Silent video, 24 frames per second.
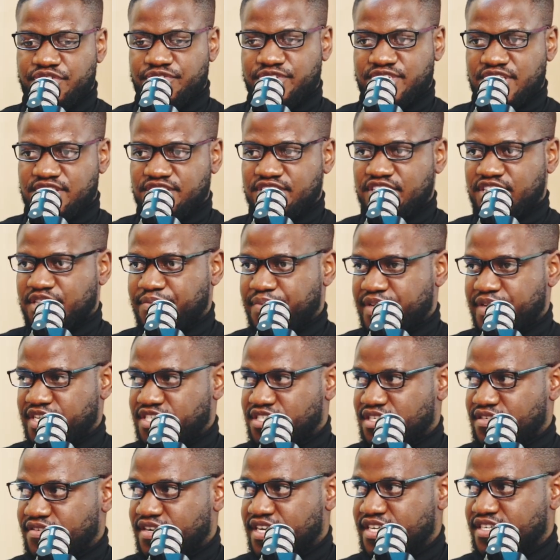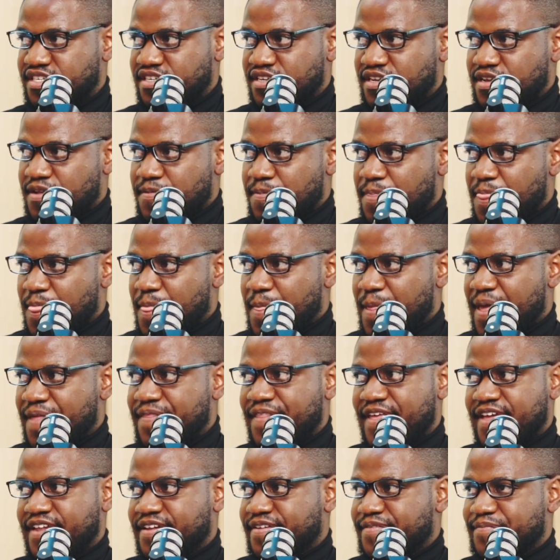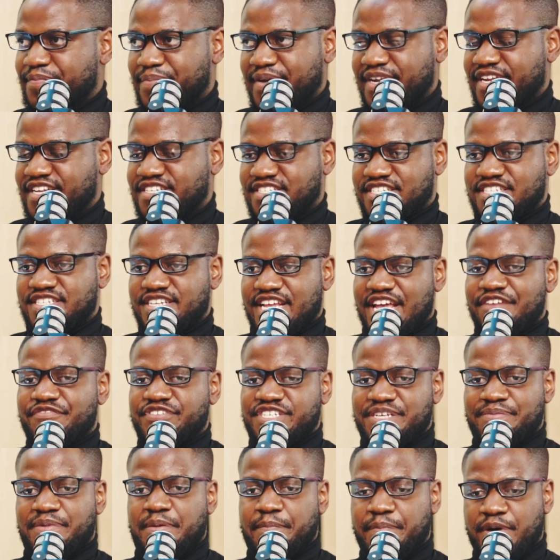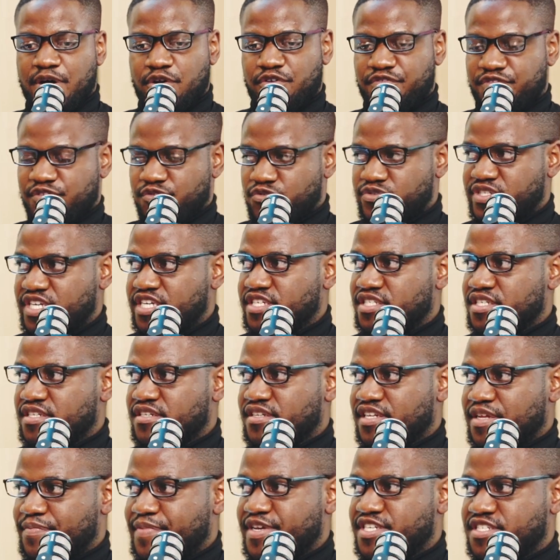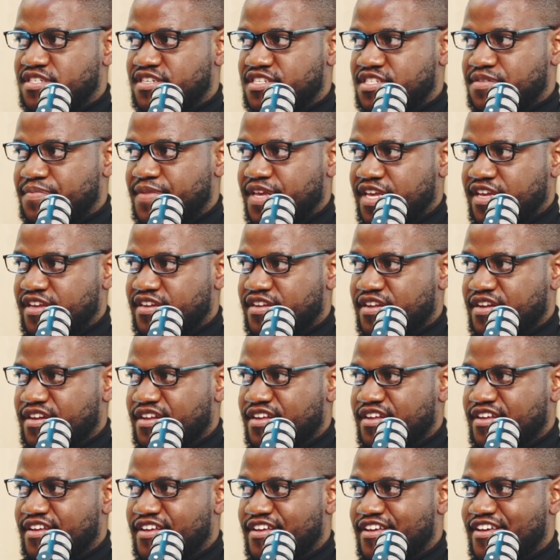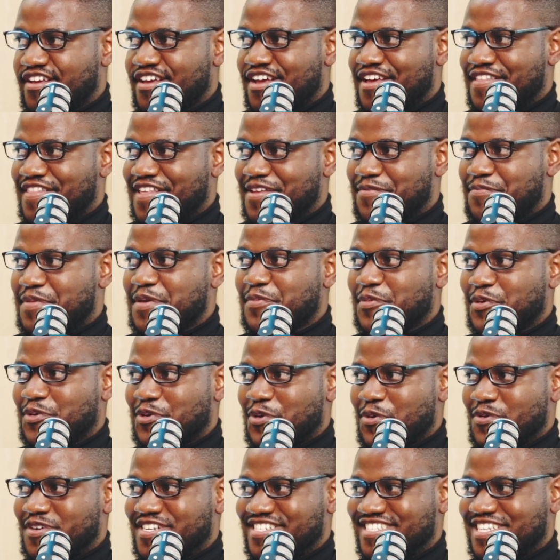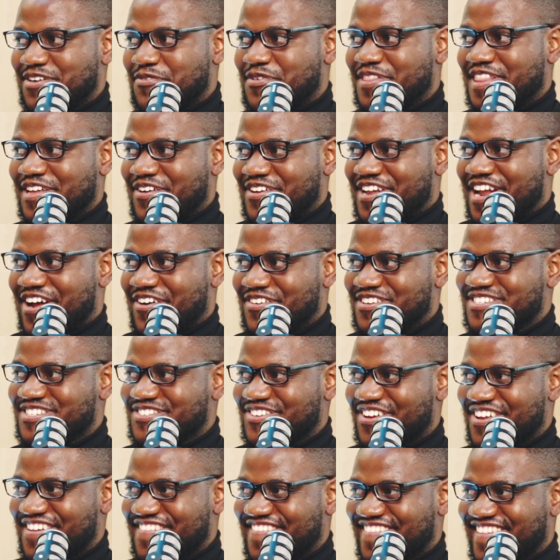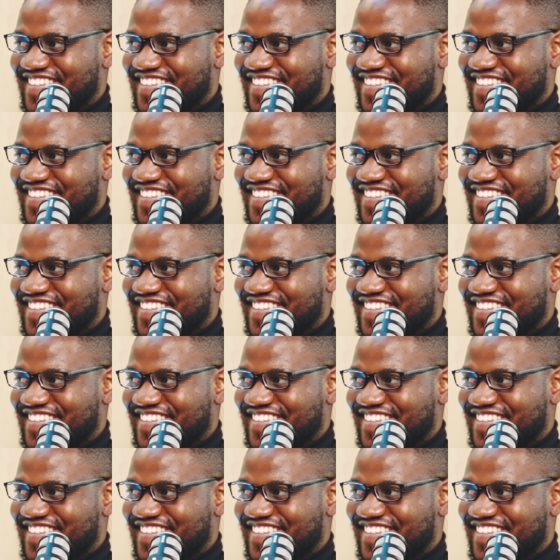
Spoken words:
and resuscitate the patient, right? And then, but it's just every time I'm part of the rotation, the patient doesn't make it. And then people noticed that when I was not